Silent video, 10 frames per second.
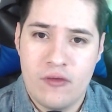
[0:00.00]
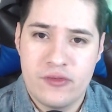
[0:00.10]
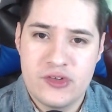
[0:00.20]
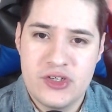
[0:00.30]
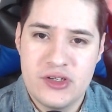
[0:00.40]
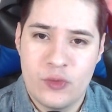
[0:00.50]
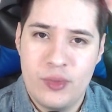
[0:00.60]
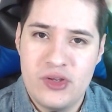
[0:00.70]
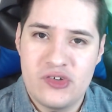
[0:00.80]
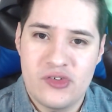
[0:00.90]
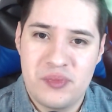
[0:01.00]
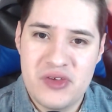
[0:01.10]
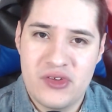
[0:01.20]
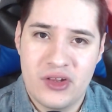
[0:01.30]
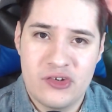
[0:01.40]
RWBY is just
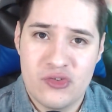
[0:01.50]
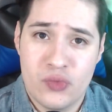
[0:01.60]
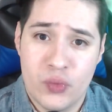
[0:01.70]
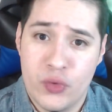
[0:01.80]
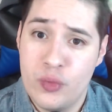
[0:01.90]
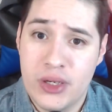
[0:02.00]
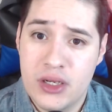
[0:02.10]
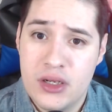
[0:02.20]
basically just RWBY.